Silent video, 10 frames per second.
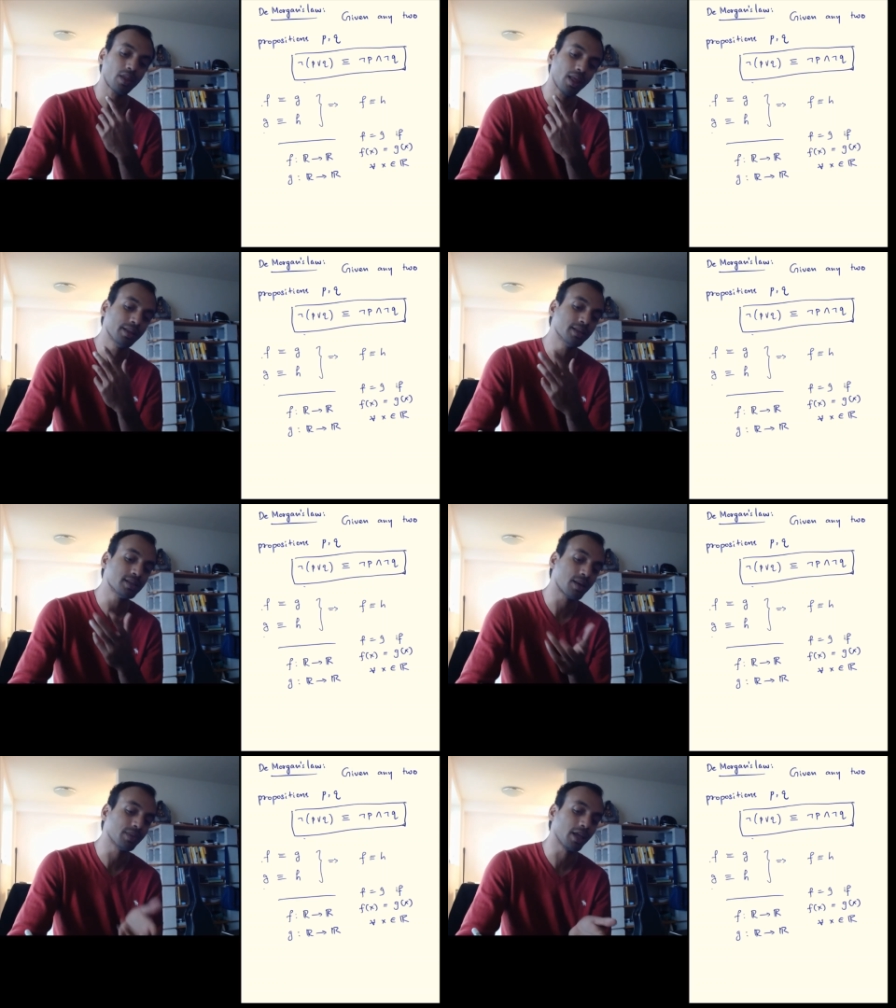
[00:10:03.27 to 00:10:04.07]
this is
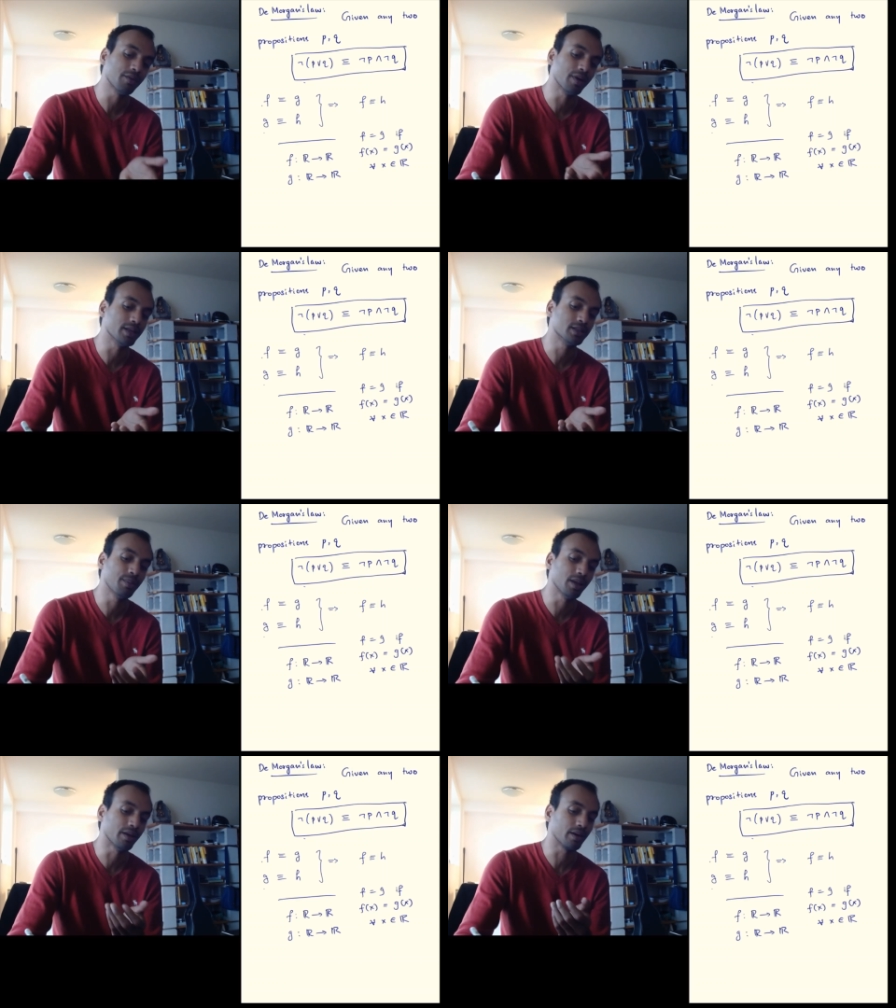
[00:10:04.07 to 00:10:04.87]
something very
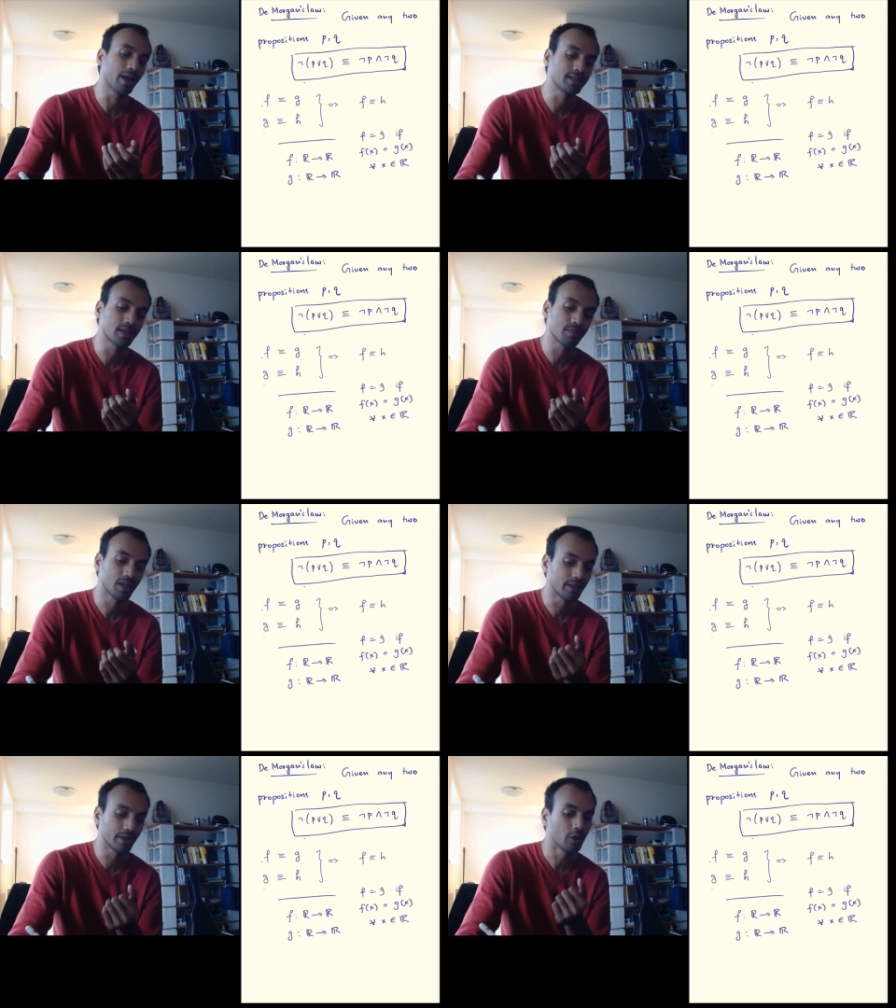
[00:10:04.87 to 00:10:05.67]
similar, except
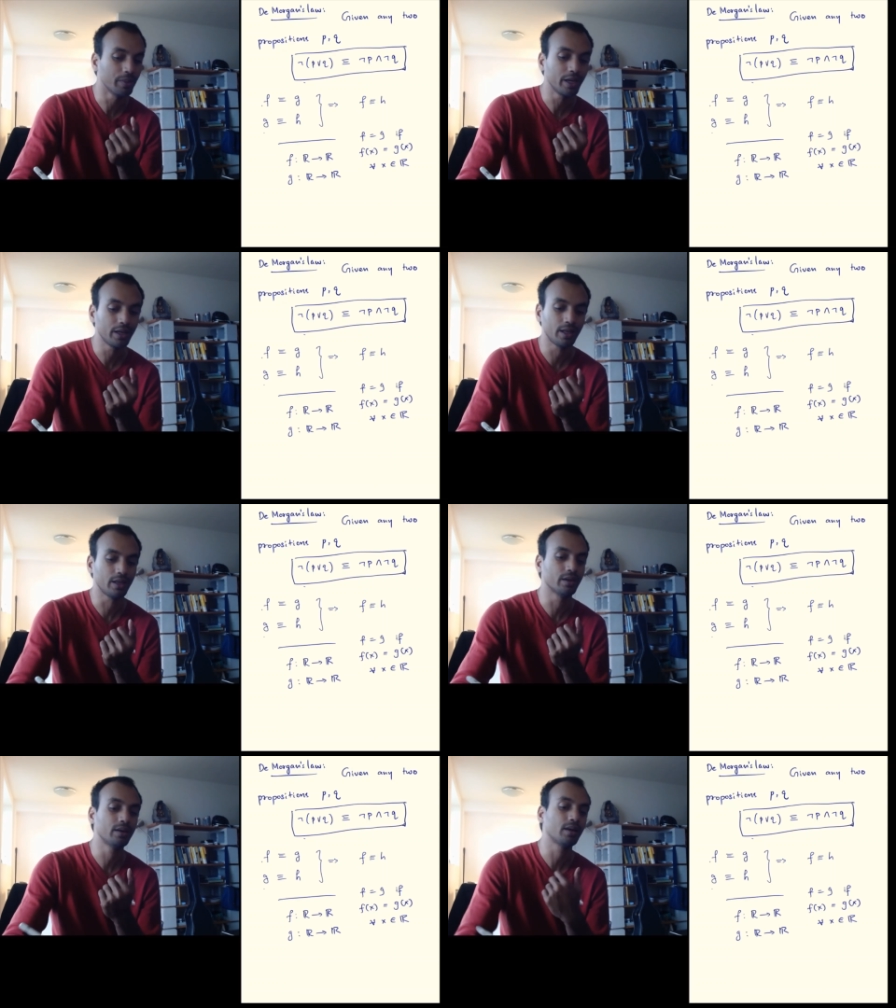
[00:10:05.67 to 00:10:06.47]
that the domain
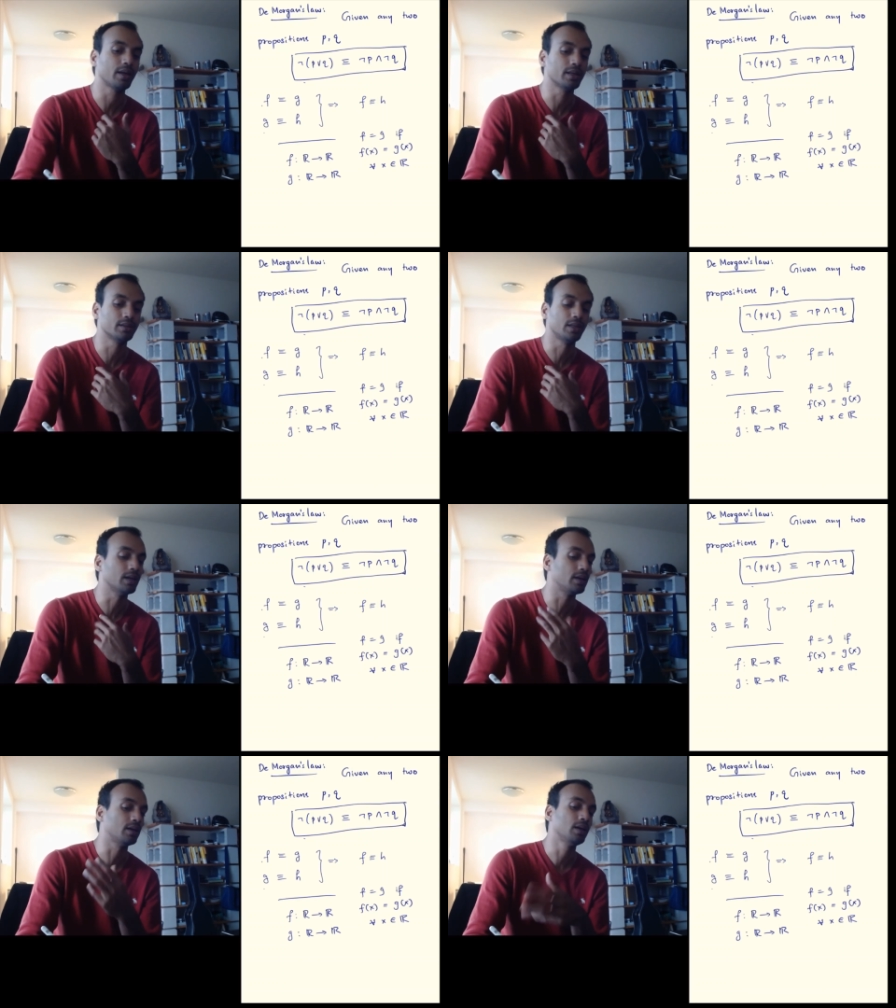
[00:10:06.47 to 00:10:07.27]
here is
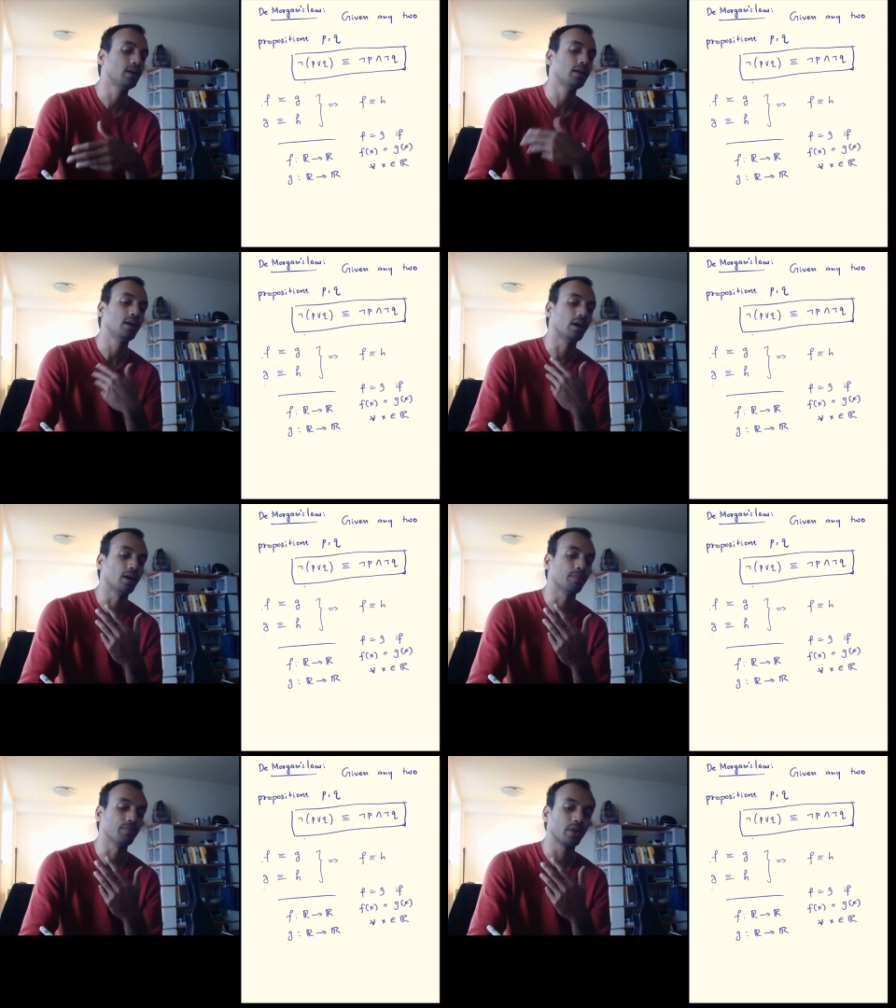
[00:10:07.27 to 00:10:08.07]
the
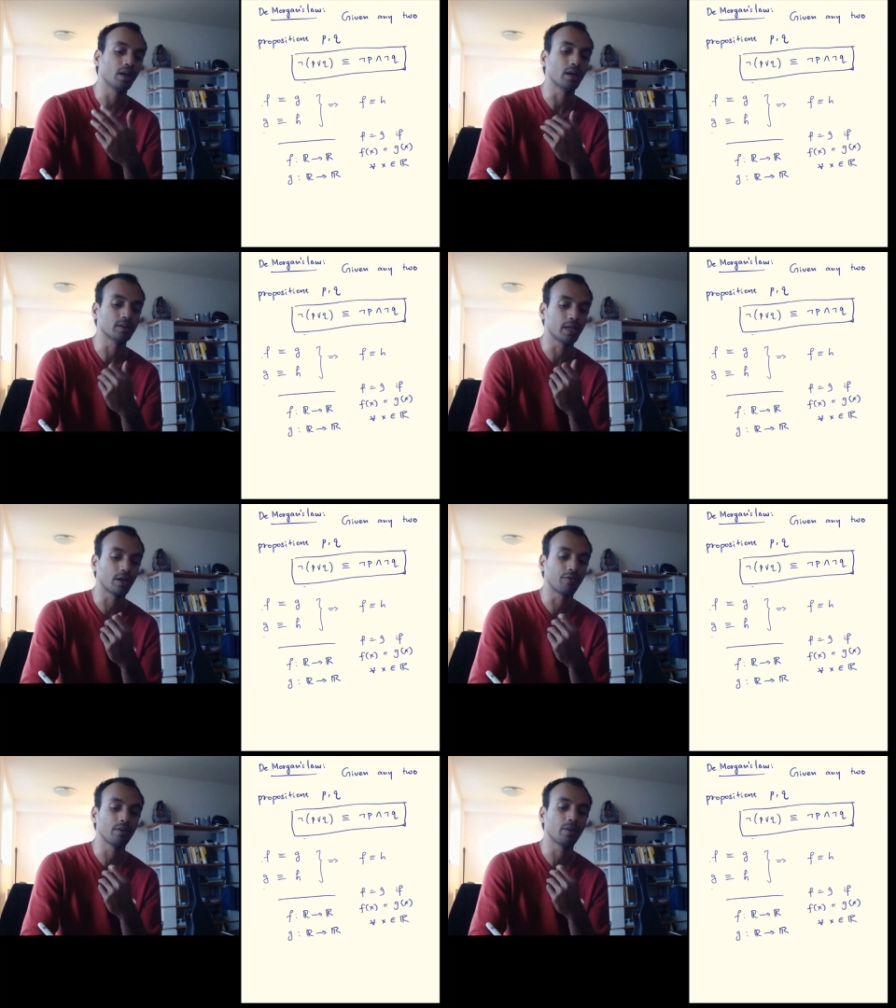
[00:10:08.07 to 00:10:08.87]
um, set
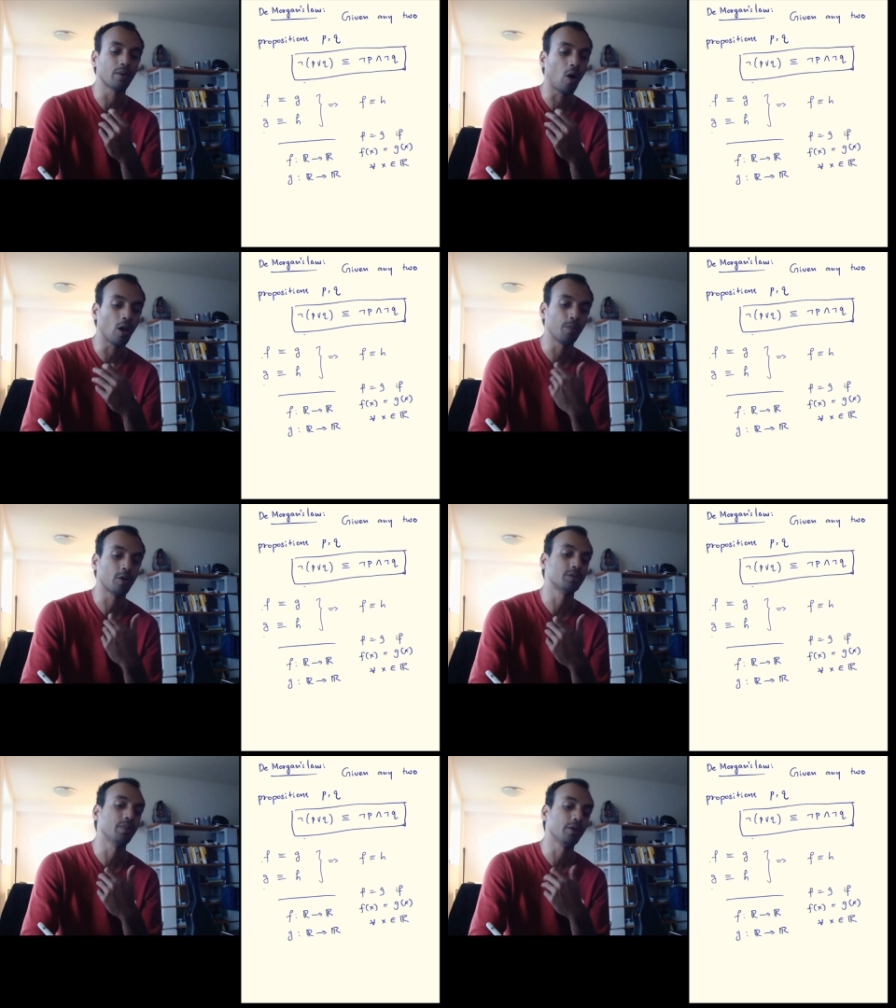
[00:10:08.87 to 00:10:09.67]
of all
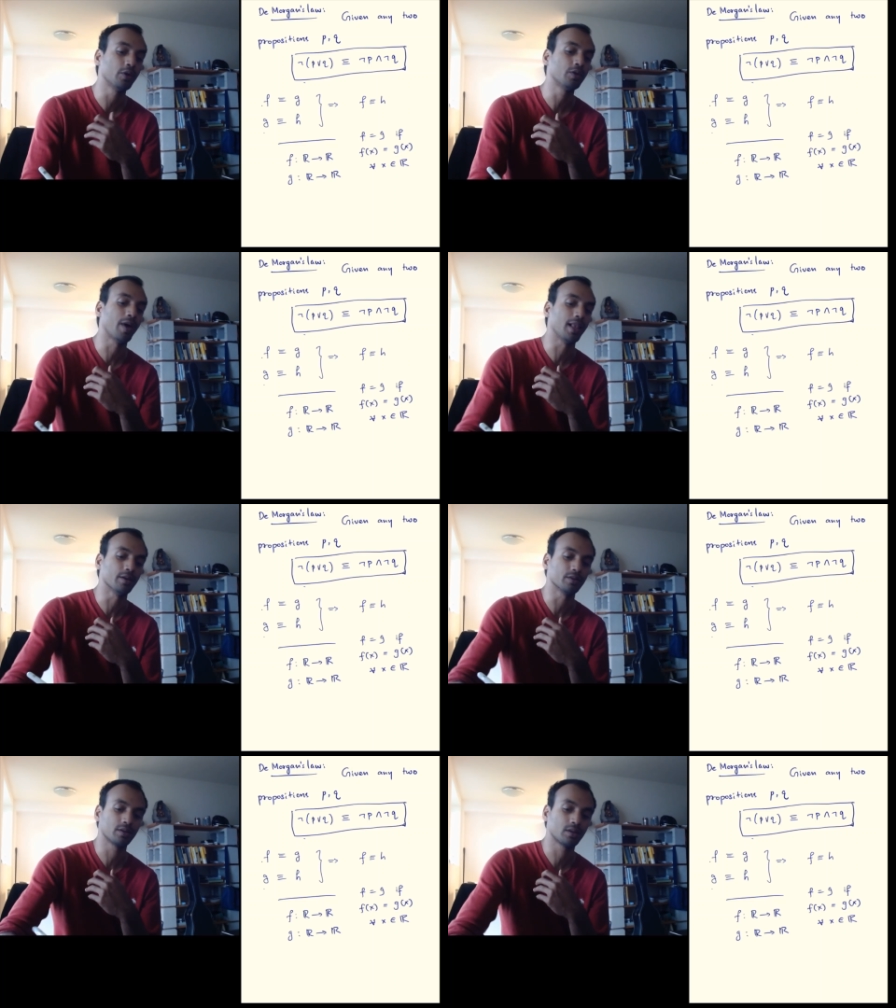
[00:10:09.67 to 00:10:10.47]
possible truth values.